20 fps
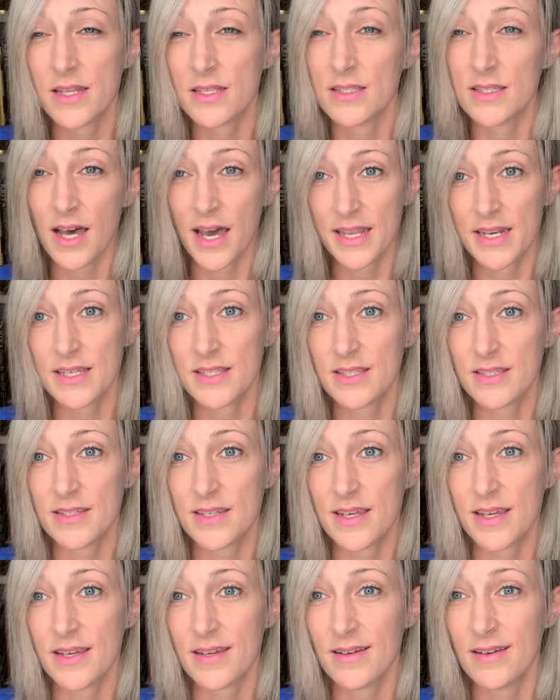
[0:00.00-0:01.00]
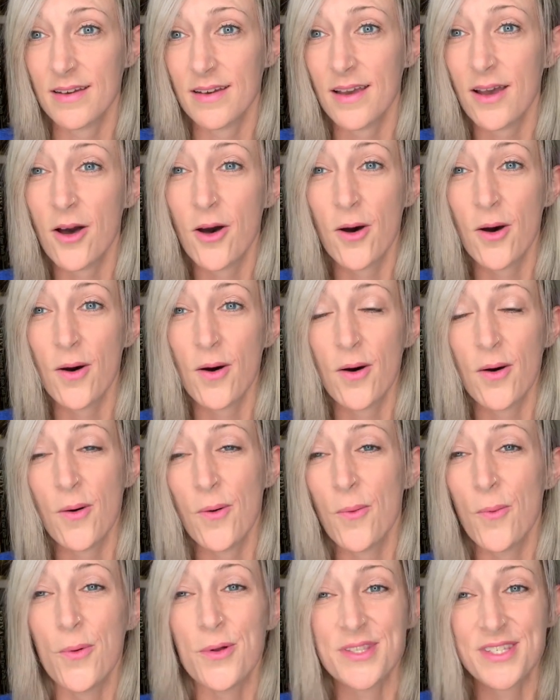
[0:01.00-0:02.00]
dynasty.
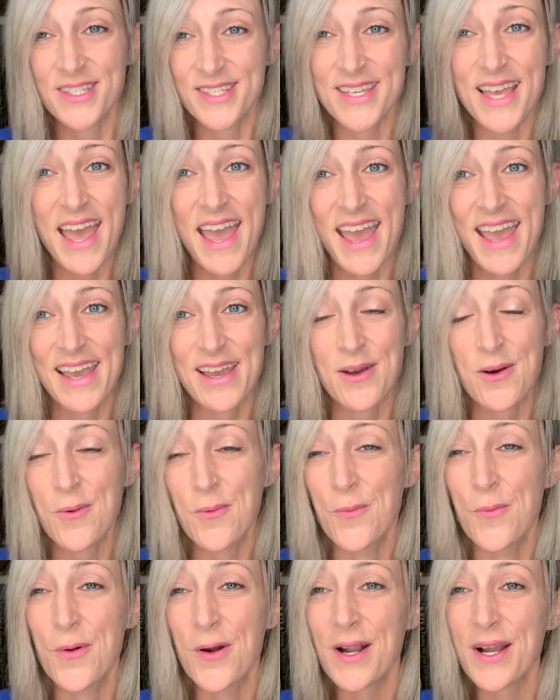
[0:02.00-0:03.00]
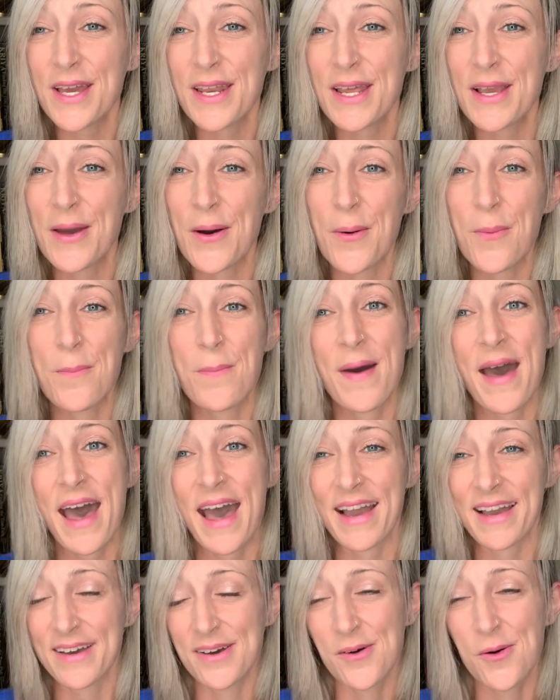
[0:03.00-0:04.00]
Well, today we're going to go
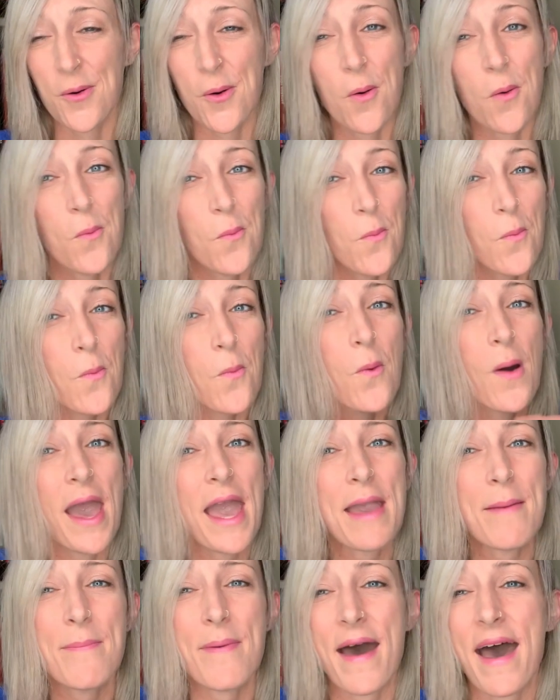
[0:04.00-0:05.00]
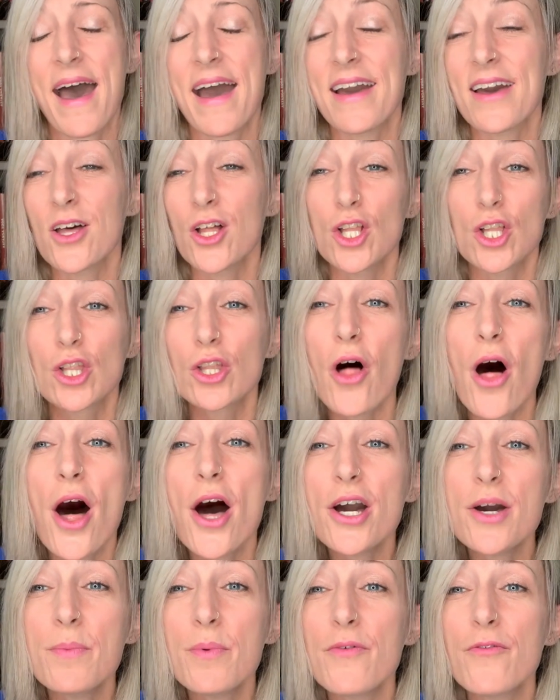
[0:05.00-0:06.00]
back, way back,
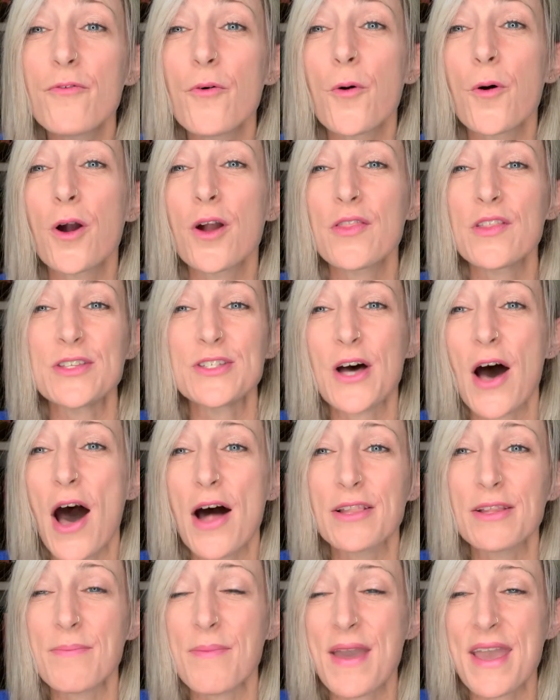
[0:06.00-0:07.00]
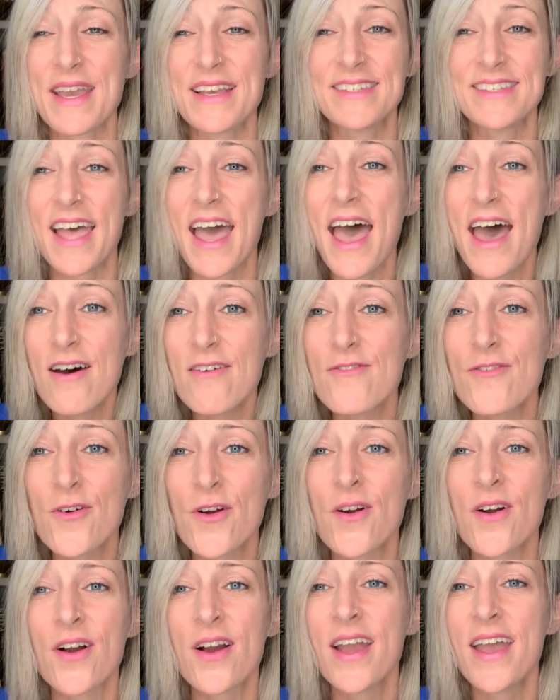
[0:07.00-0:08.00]
long before the Ptolemies
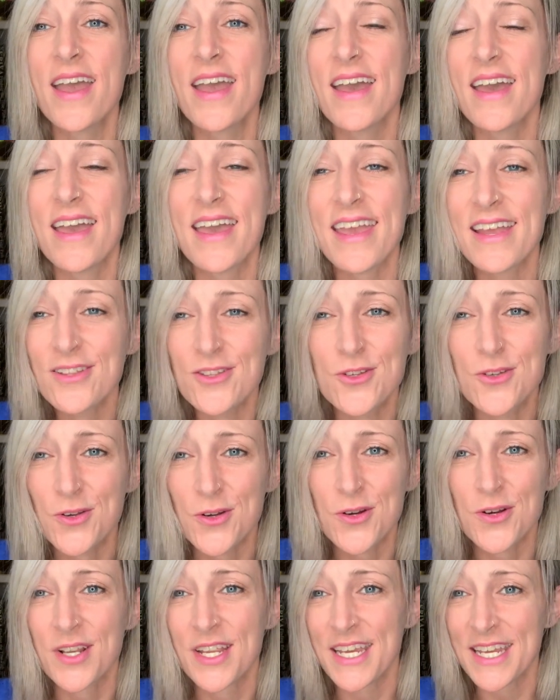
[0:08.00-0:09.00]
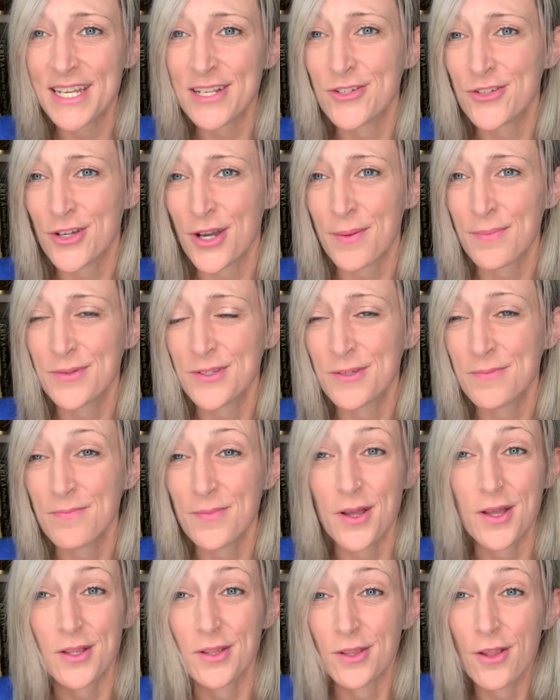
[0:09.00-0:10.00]
ever entered Egypt,
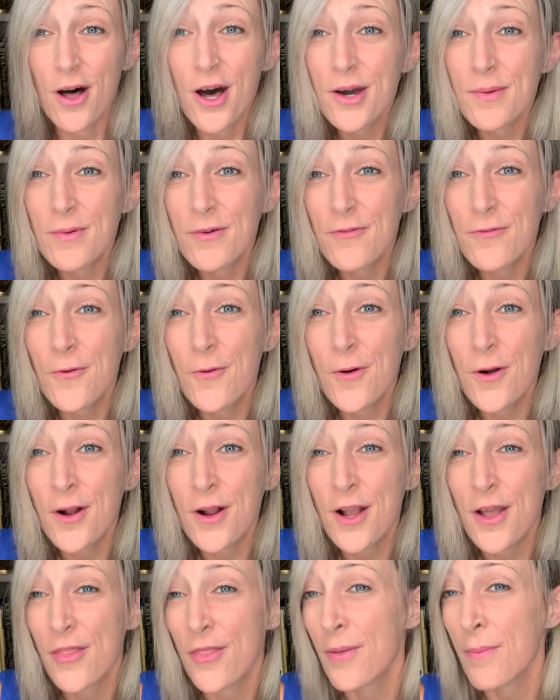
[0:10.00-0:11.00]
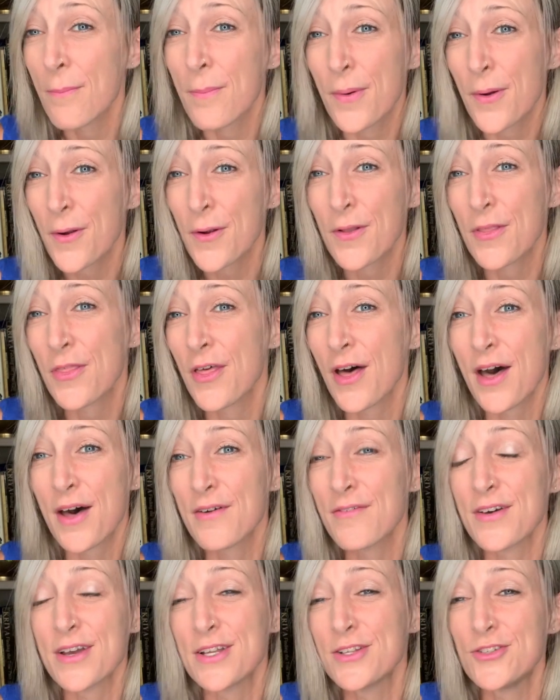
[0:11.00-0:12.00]
long before the birth
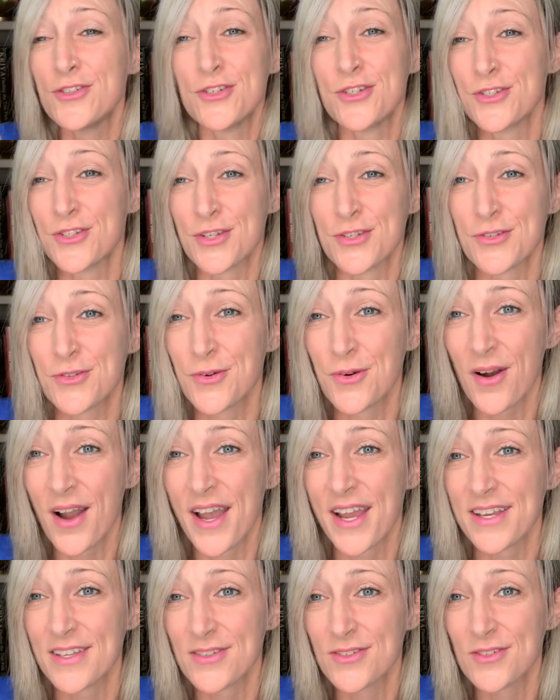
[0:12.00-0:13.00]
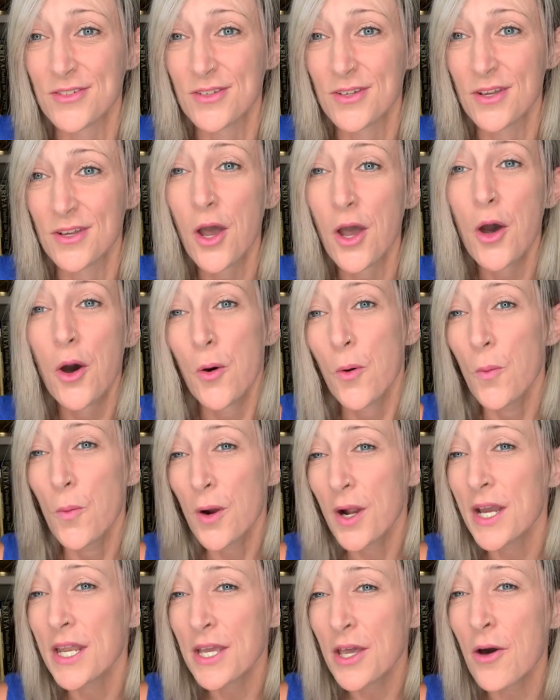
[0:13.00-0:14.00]
of Jesus Christ.
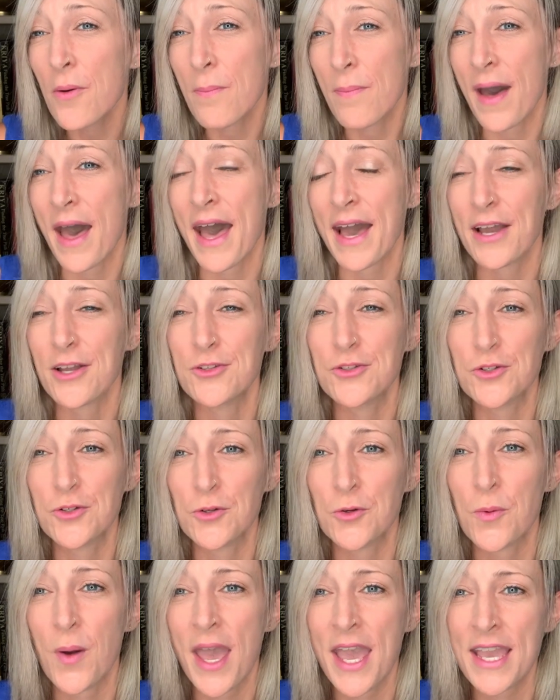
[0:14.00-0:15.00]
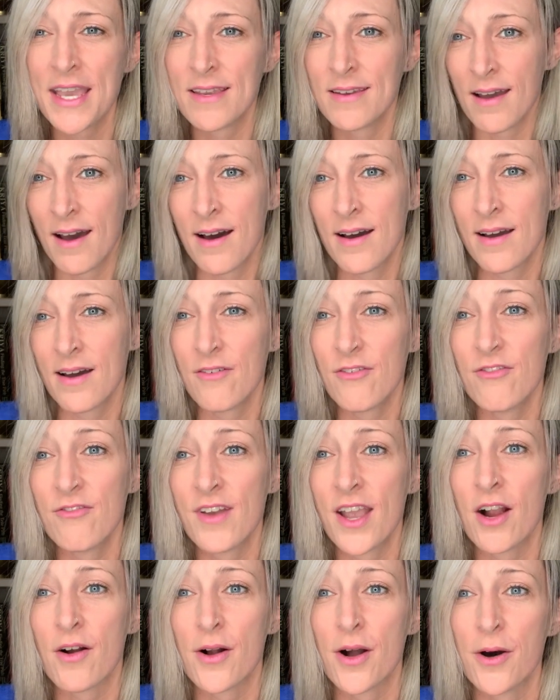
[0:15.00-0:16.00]
We're going to go back to a young
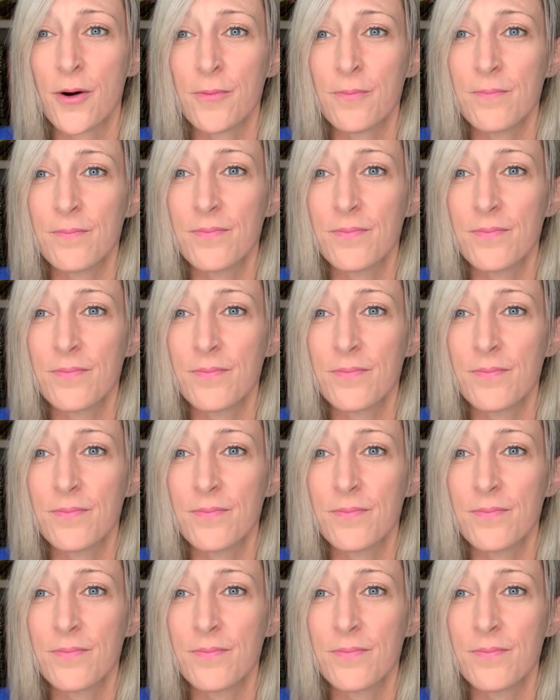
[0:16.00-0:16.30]
pharaoh